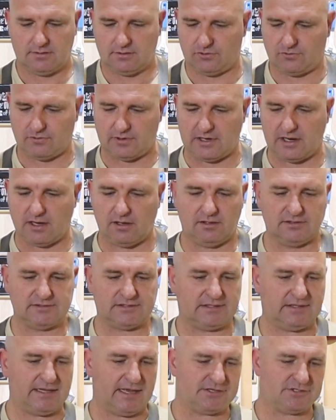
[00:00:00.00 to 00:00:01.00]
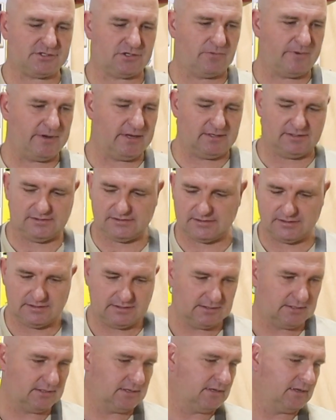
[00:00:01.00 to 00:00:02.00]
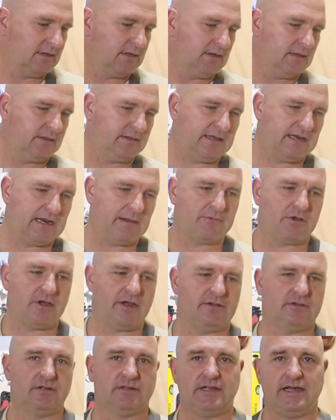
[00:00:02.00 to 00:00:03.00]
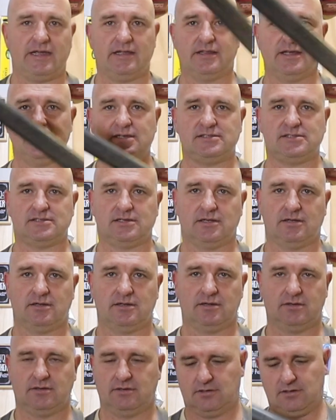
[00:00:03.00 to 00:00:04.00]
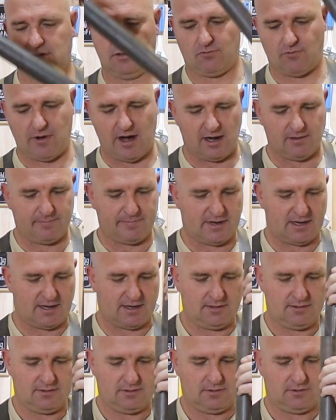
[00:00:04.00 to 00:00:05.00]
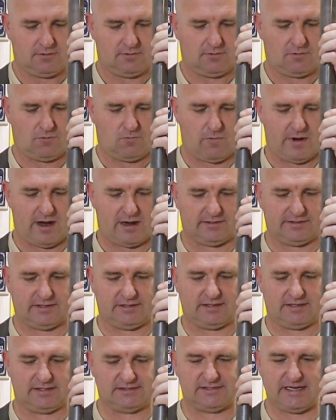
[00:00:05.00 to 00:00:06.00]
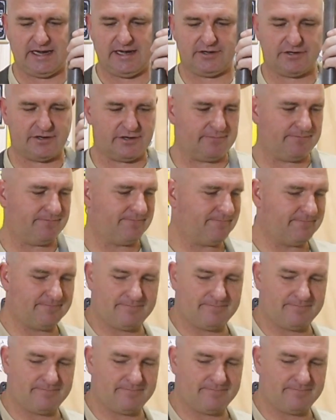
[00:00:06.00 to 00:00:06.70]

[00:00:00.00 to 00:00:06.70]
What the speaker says: Drill holes, attach to wheels. Then I'm going to take this round bar, weld it in the center,